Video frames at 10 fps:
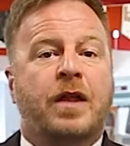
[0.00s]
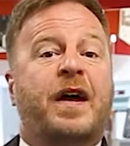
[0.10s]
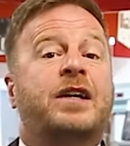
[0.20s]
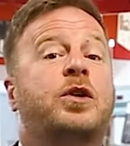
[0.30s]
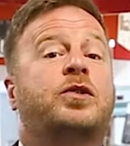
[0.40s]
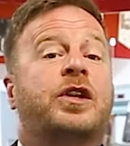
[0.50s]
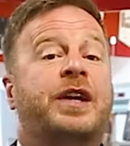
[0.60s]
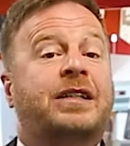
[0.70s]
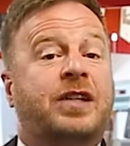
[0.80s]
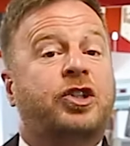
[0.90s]
Thank you to the
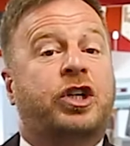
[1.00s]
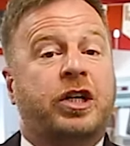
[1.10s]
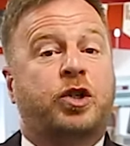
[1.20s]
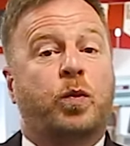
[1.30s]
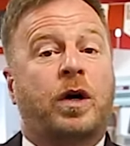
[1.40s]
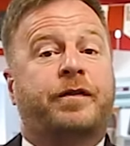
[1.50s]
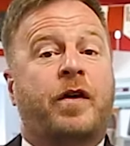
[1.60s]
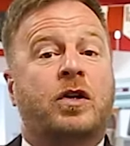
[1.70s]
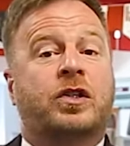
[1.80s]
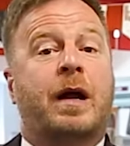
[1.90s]
Next Education
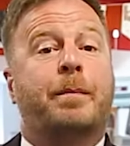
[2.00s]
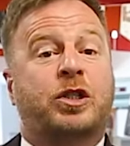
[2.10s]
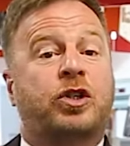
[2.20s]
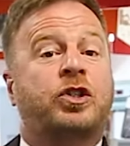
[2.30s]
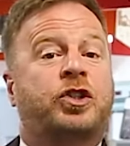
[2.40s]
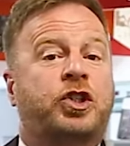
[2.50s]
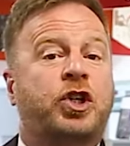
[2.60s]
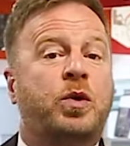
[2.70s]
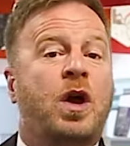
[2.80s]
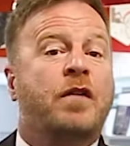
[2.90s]
Workforce and Ambition
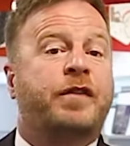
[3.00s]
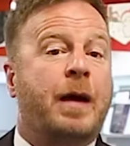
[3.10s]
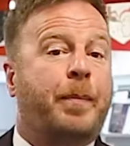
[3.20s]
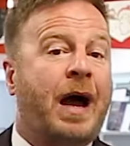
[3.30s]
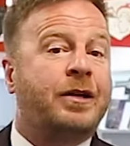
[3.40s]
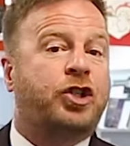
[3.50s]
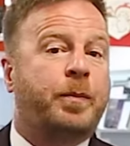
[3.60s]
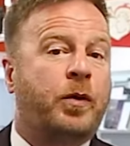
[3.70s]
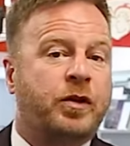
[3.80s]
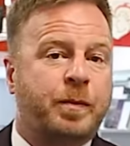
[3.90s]
Institute for their
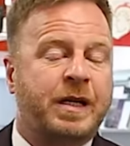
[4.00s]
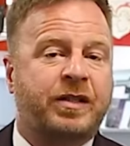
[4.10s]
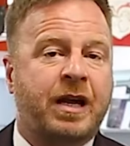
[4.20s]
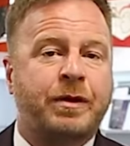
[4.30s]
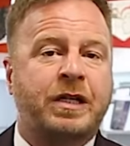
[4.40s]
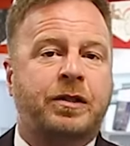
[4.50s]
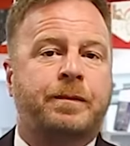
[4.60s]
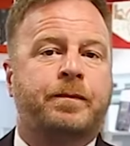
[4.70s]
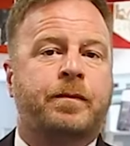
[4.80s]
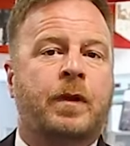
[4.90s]
partnership on this mini-series.
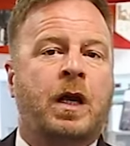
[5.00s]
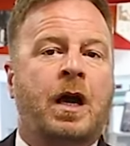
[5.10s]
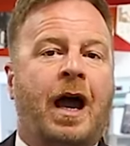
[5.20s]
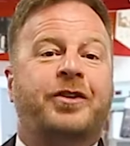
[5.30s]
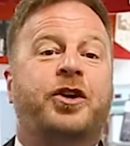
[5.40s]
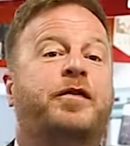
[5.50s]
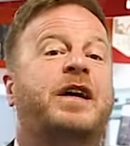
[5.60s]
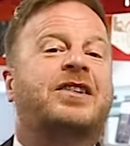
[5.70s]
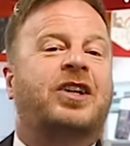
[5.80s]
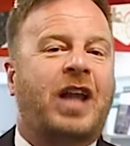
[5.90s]
And don't
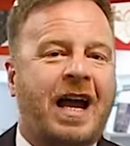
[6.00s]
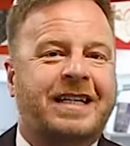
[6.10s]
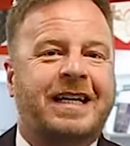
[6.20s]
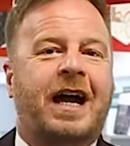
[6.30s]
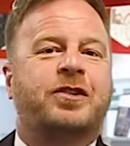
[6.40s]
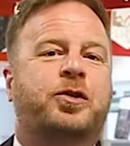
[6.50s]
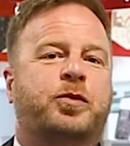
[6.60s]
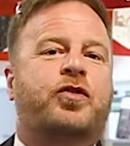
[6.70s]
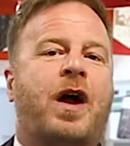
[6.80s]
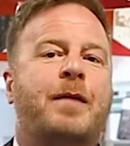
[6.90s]
forget to like and
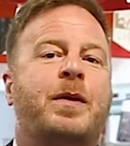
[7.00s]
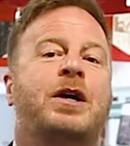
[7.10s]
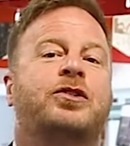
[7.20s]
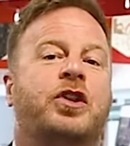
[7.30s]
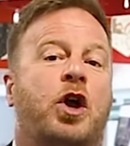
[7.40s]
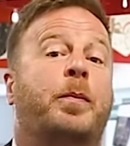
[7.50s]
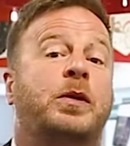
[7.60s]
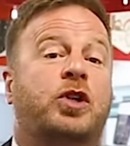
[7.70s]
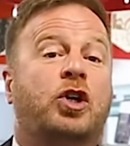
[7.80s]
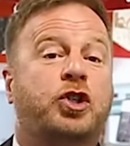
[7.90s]
subscribe to the
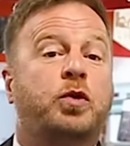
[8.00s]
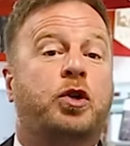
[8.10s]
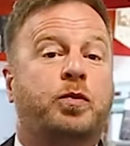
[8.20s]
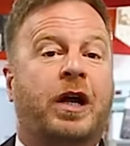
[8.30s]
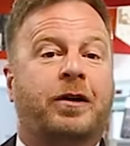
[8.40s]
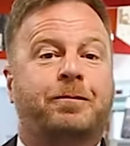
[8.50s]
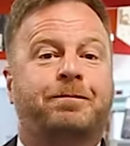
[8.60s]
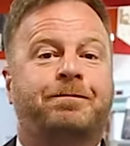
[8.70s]
Open Source YouTube channel.